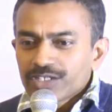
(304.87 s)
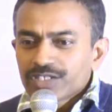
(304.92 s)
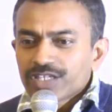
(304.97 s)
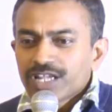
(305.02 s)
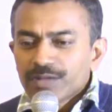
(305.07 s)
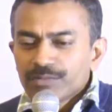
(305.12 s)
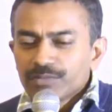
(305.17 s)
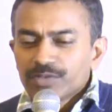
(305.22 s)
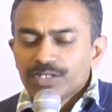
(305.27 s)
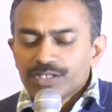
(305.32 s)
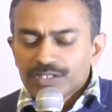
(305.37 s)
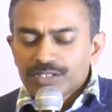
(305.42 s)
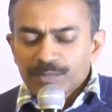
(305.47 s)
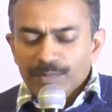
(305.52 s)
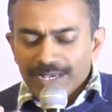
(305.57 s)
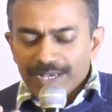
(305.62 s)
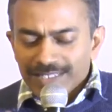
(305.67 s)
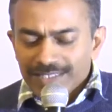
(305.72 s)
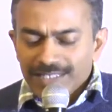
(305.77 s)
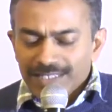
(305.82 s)
something to
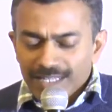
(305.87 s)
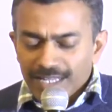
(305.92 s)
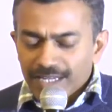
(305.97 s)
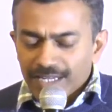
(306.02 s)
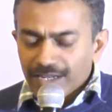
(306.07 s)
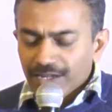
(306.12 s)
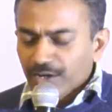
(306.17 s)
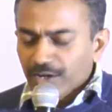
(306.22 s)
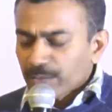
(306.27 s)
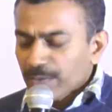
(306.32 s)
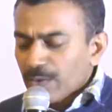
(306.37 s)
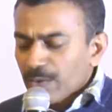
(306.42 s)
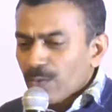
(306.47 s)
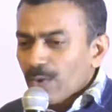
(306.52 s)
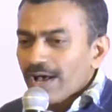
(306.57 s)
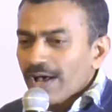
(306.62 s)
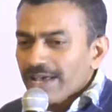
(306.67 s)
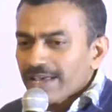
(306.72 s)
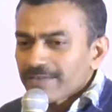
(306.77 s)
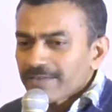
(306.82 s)
my son or my
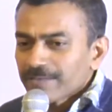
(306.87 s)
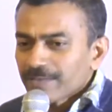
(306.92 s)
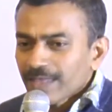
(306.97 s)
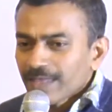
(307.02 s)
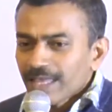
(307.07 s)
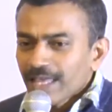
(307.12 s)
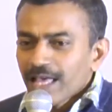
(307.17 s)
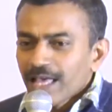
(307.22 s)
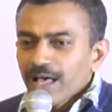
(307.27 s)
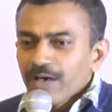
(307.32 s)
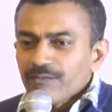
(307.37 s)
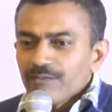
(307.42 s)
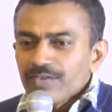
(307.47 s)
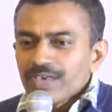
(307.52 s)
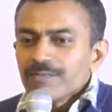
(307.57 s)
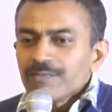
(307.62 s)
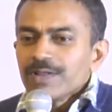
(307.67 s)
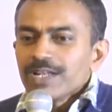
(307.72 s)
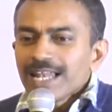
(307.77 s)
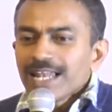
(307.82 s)
wife,
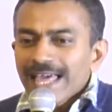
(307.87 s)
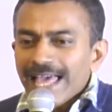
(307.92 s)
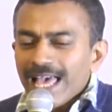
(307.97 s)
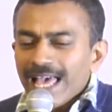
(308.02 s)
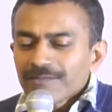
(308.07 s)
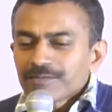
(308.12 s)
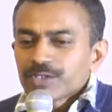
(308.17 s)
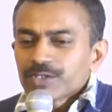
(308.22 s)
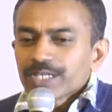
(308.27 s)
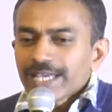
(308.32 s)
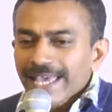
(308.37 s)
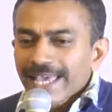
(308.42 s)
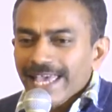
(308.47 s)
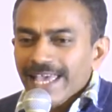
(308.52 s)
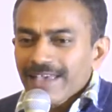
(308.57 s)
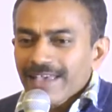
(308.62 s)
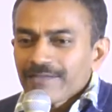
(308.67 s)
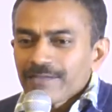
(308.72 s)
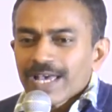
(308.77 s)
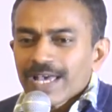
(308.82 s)
we will have to
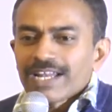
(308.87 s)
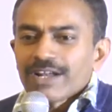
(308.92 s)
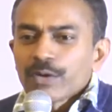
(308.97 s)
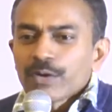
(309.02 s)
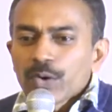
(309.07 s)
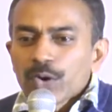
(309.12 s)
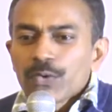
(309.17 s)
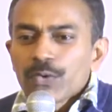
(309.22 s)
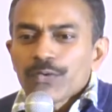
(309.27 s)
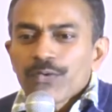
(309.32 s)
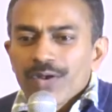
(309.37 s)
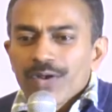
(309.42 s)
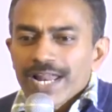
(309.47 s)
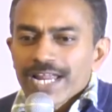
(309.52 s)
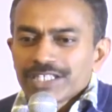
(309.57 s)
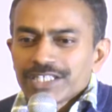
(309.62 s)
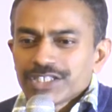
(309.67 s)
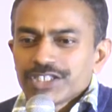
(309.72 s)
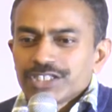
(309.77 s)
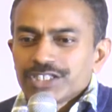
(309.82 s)
have a good
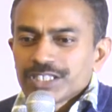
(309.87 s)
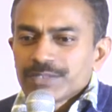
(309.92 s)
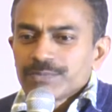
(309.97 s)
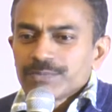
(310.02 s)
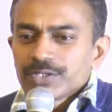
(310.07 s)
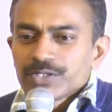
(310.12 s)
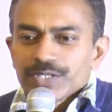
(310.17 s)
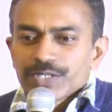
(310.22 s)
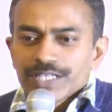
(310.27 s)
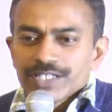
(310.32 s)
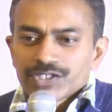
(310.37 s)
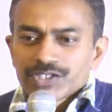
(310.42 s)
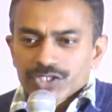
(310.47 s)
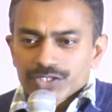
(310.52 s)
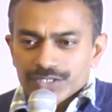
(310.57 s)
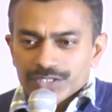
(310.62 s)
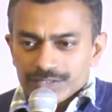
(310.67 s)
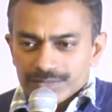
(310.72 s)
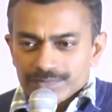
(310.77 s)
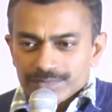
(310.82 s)
relationship to each
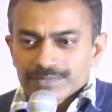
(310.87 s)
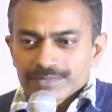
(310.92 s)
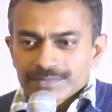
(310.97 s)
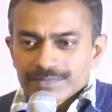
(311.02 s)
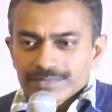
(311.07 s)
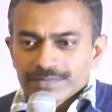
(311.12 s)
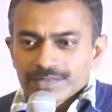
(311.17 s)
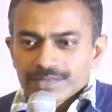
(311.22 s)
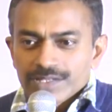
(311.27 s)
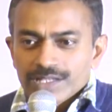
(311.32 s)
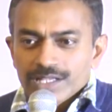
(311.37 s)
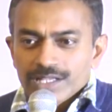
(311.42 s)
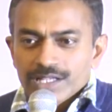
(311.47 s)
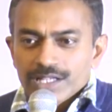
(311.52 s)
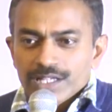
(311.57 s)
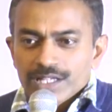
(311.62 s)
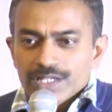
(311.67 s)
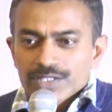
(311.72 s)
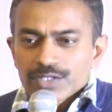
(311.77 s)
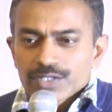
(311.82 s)
other.
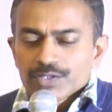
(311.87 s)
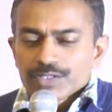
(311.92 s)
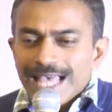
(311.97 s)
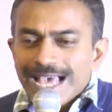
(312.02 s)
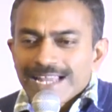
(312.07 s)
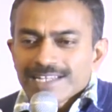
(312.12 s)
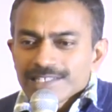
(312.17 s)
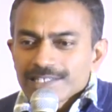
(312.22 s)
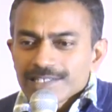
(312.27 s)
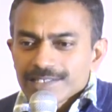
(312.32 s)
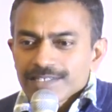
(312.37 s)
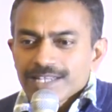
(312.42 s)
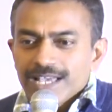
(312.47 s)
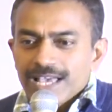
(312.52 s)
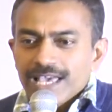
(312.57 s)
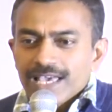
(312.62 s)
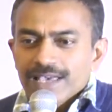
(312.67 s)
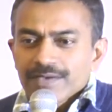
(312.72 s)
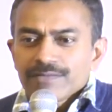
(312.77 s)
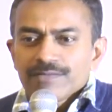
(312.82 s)
So that's the
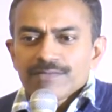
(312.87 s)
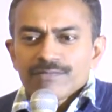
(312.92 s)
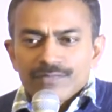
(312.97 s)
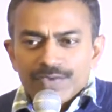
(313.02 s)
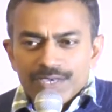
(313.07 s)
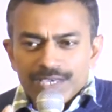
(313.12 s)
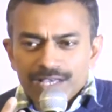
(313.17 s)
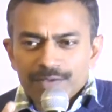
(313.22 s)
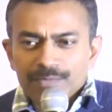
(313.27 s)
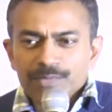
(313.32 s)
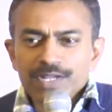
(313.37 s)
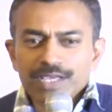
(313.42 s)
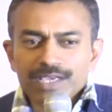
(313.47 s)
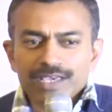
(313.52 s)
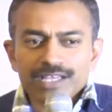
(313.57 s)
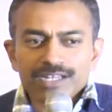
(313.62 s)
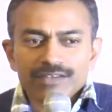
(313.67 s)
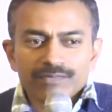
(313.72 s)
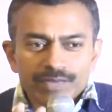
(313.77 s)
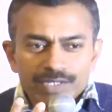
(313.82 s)
time we
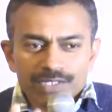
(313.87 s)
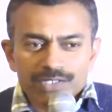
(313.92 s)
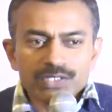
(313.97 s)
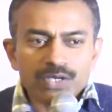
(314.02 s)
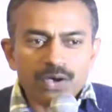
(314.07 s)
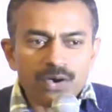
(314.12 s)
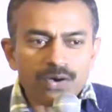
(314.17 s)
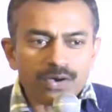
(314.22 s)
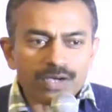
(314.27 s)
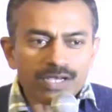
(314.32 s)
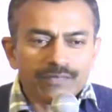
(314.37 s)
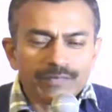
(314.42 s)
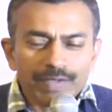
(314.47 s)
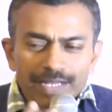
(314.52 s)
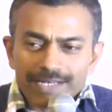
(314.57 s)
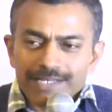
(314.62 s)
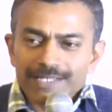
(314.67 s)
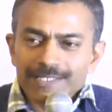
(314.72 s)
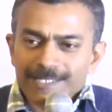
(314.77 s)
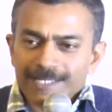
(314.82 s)
communicate, we talk, we
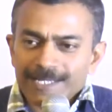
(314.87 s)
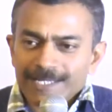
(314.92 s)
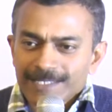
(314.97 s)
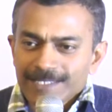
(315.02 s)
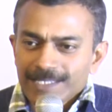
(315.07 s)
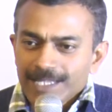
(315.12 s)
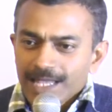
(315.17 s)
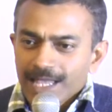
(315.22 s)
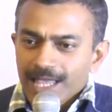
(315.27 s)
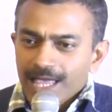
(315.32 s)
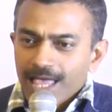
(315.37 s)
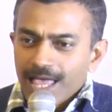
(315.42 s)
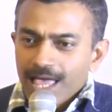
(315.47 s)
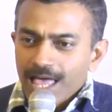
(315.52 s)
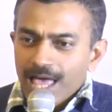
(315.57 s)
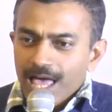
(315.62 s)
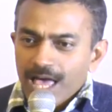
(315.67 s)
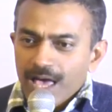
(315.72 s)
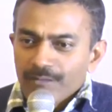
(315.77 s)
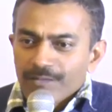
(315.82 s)
discuss.
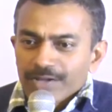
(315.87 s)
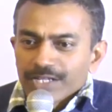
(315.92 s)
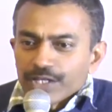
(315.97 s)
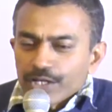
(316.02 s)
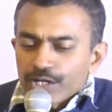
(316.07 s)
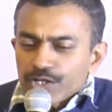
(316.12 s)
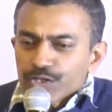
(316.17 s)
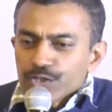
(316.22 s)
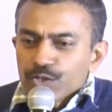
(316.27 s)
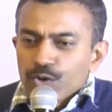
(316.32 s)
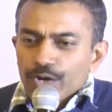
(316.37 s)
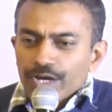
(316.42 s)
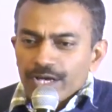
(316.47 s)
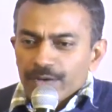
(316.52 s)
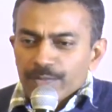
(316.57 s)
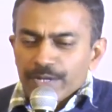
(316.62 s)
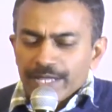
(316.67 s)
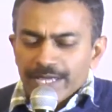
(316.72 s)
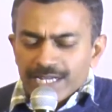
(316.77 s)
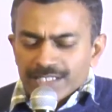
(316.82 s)
When there is no
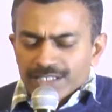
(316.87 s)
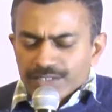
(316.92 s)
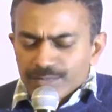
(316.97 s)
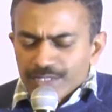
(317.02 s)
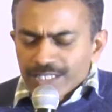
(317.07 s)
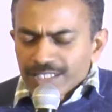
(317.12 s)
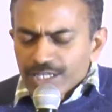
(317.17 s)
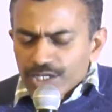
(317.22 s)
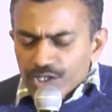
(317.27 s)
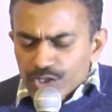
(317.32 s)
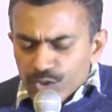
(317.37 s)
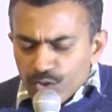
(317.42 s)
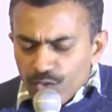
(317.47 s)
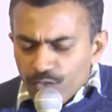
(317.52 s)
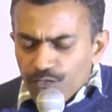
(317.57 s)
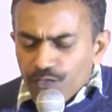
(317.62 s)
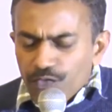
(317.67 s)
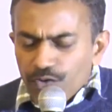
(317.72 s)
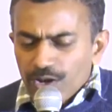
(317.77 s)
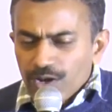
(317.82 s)
communication, when there is no
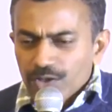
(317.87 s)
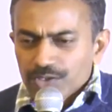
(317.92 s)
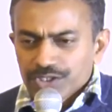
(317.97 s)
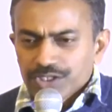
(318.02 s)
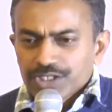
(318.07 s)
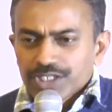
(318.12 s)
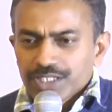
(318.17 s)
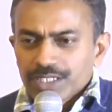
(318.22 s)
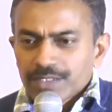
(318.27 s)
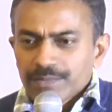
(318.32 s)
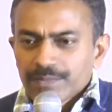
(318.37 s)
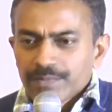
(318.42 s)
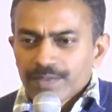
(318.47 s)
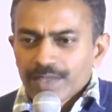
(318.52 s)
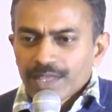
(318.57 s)
fellowship,